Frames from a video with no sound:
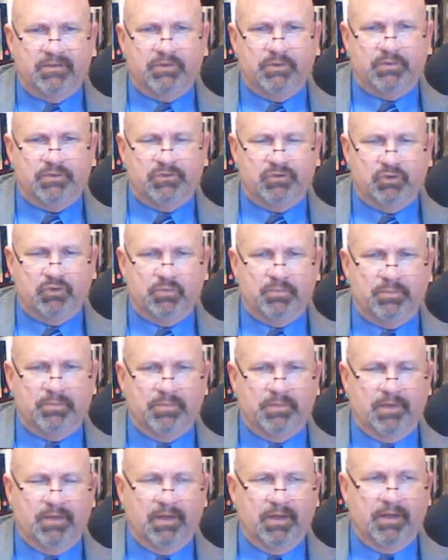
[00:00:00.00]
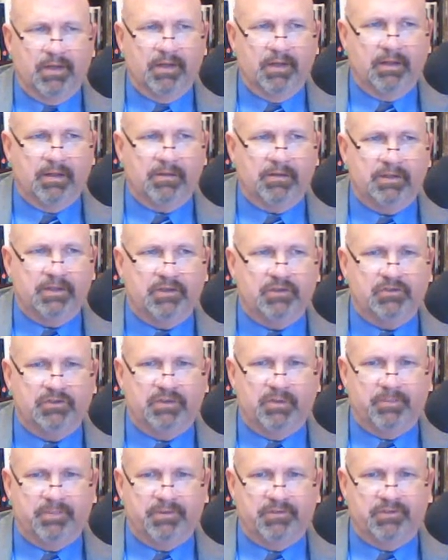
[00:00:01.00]
to assume
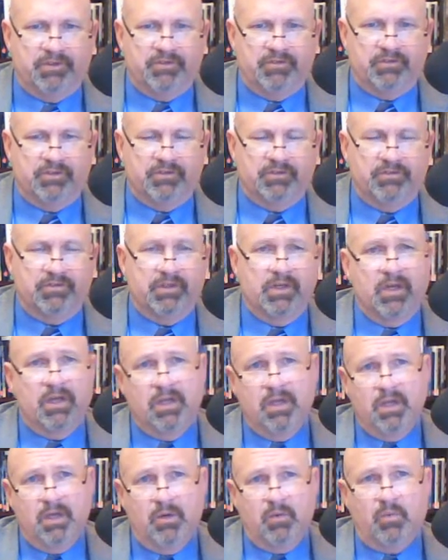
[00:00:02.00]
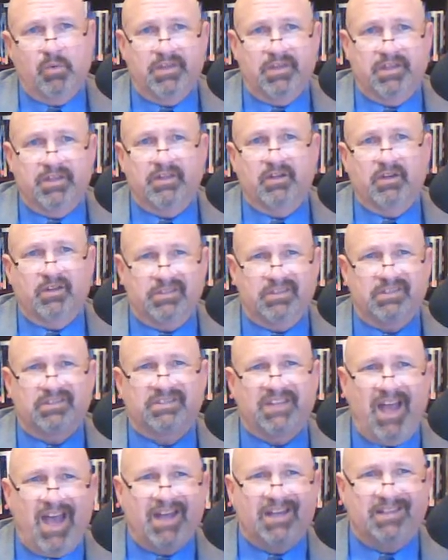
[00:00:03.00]
leadership positions within our
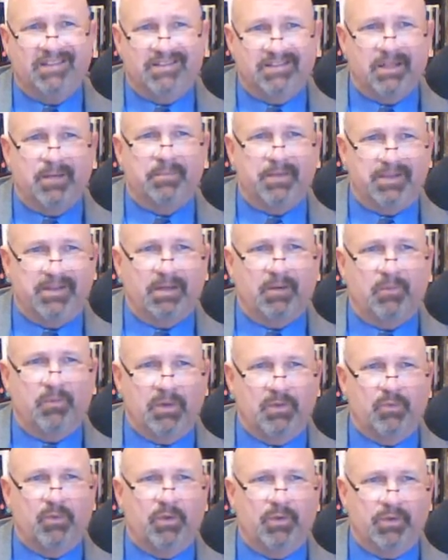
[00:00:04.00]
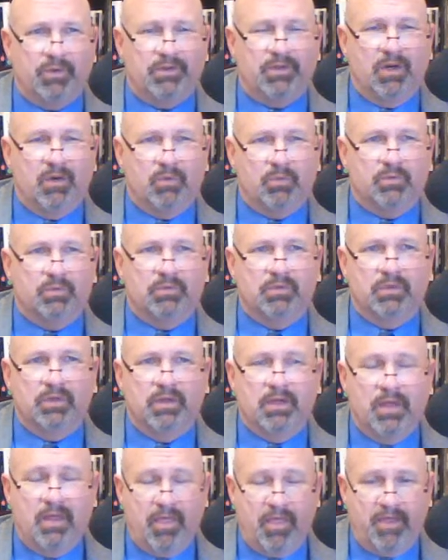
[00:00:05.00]
society, something that we really don't
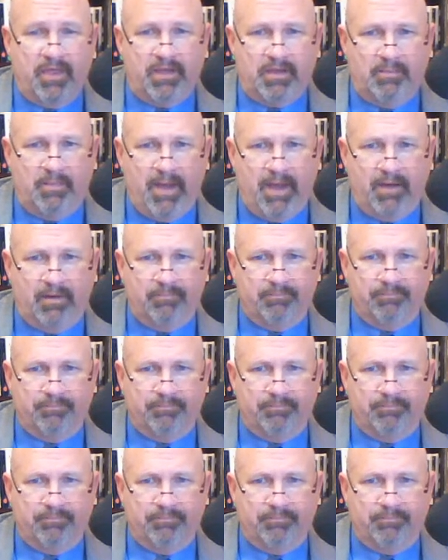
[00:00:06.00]
think about.